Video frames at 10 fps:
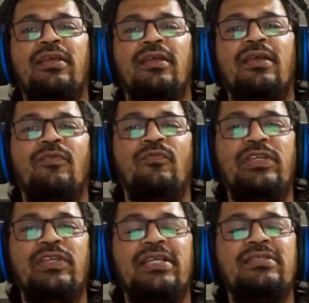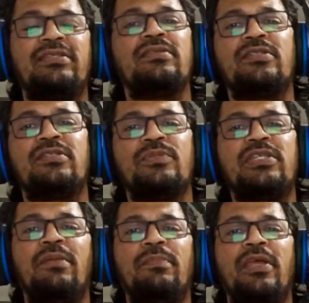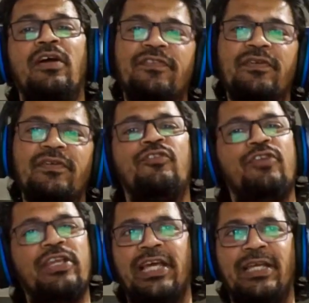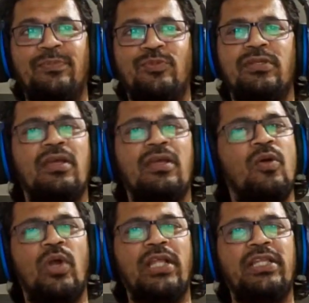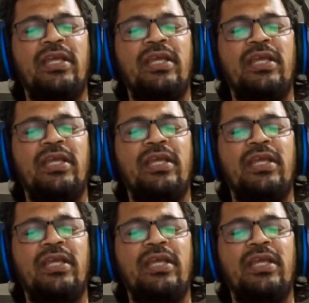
we say systems can be of three types. What are they?